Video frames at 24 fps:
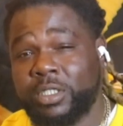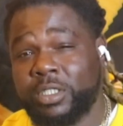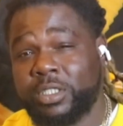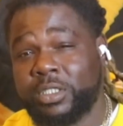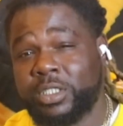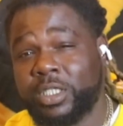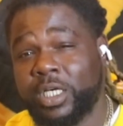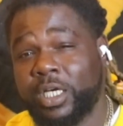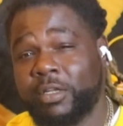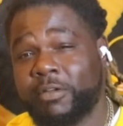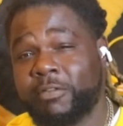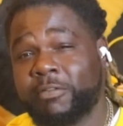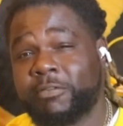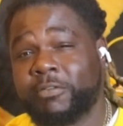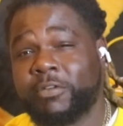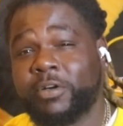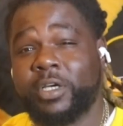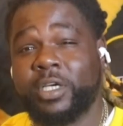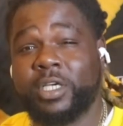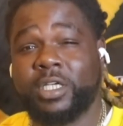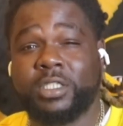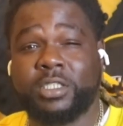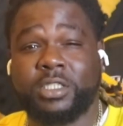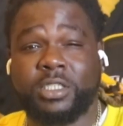tell a
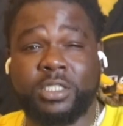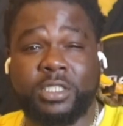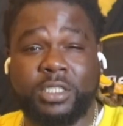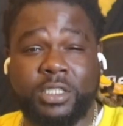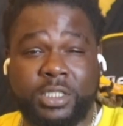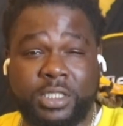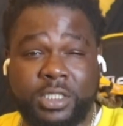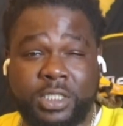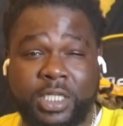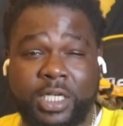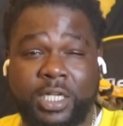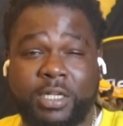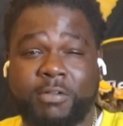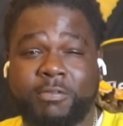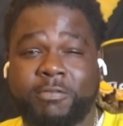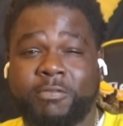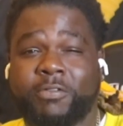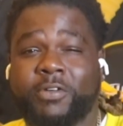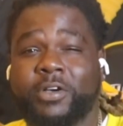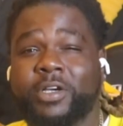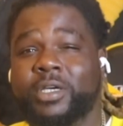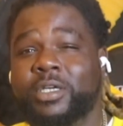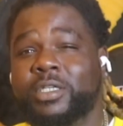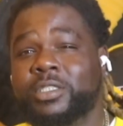friend to tell a
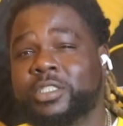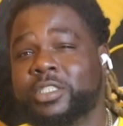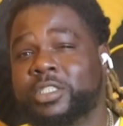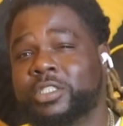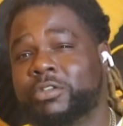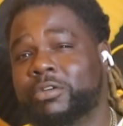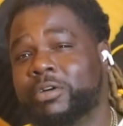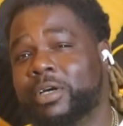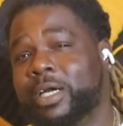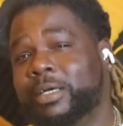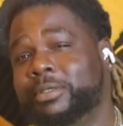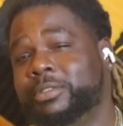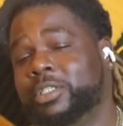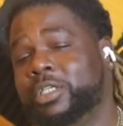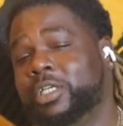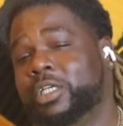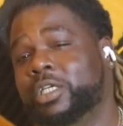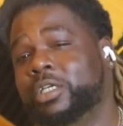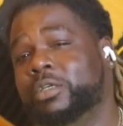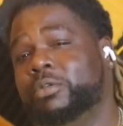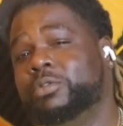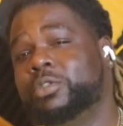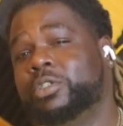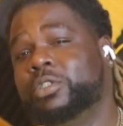friend, subscribe to the
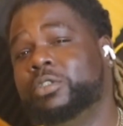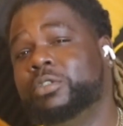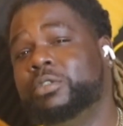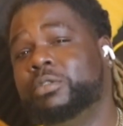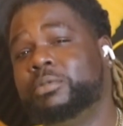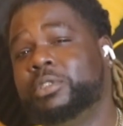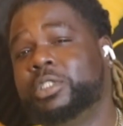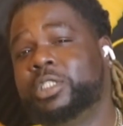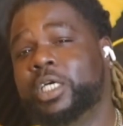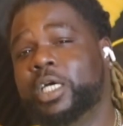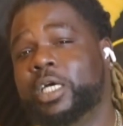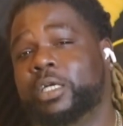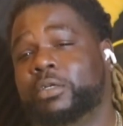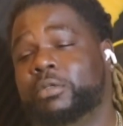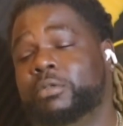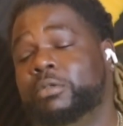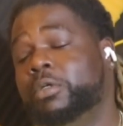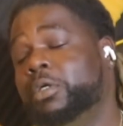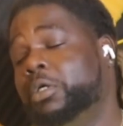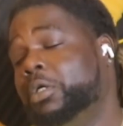YouTube channel.